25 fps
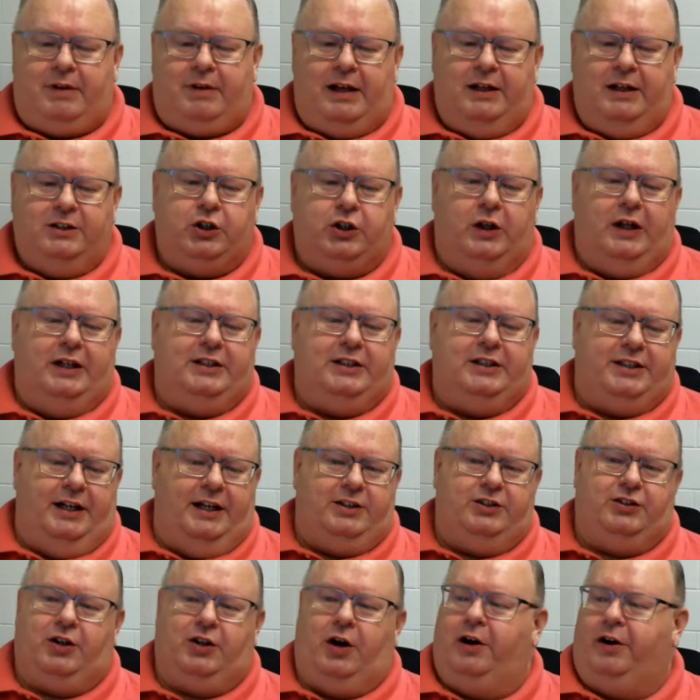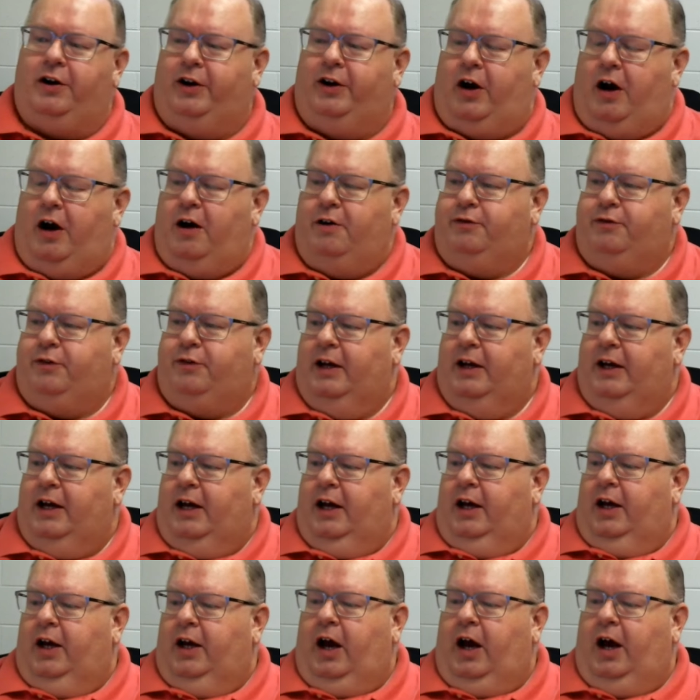So let's get started off.
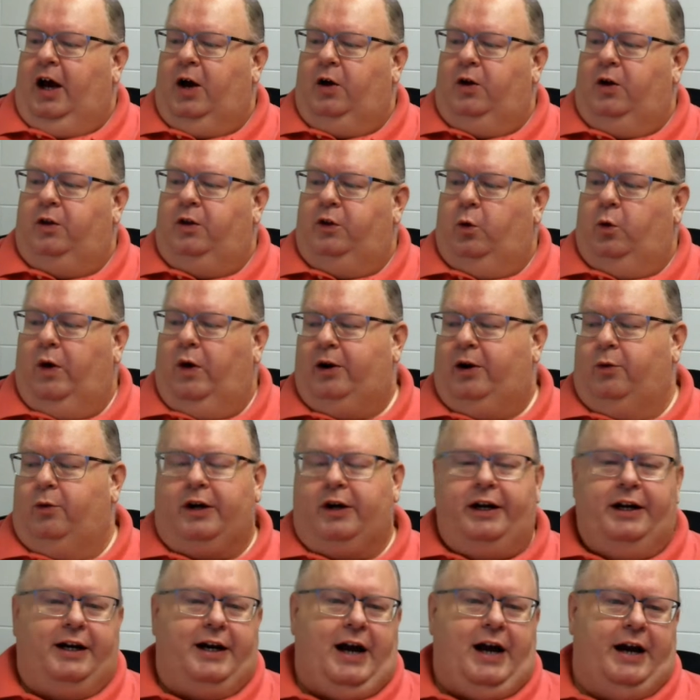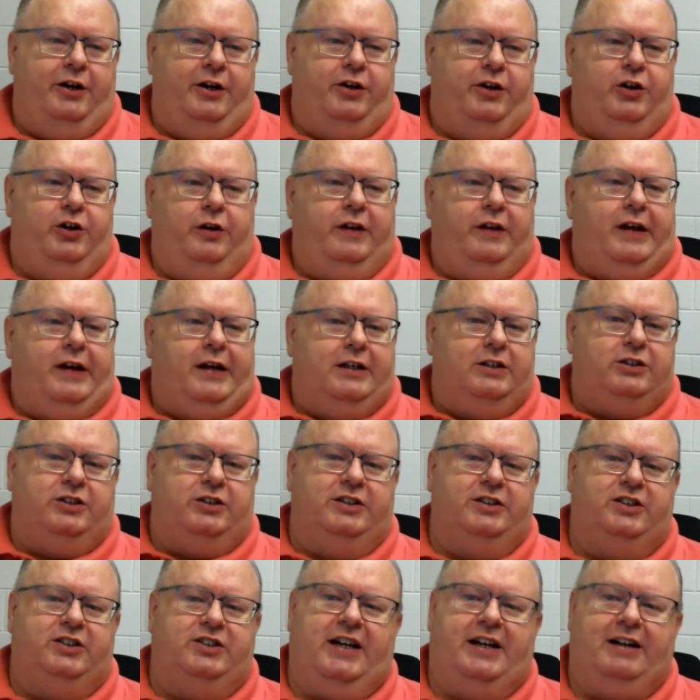The way we're going to kind of do this,
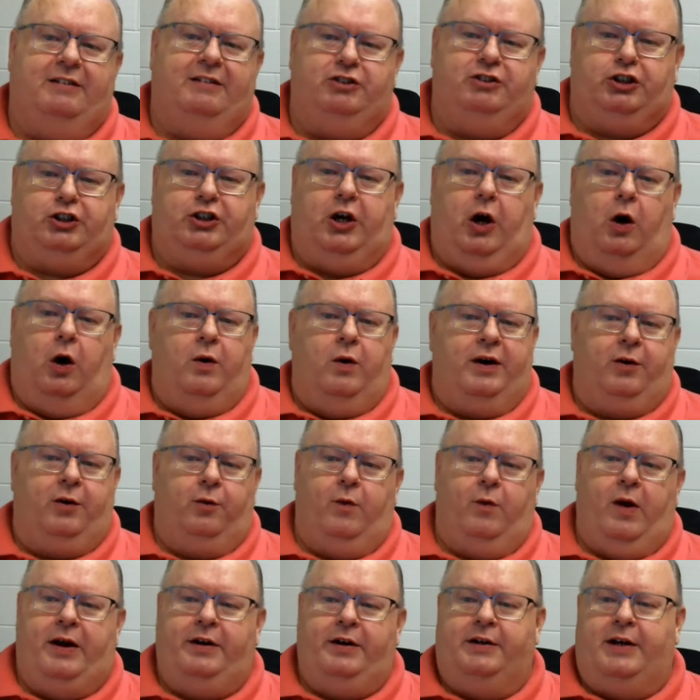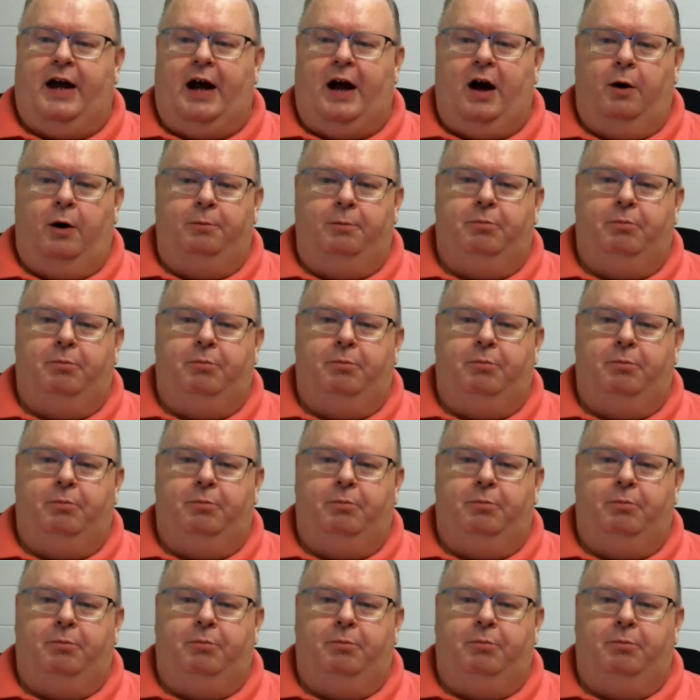instead of just going rundown,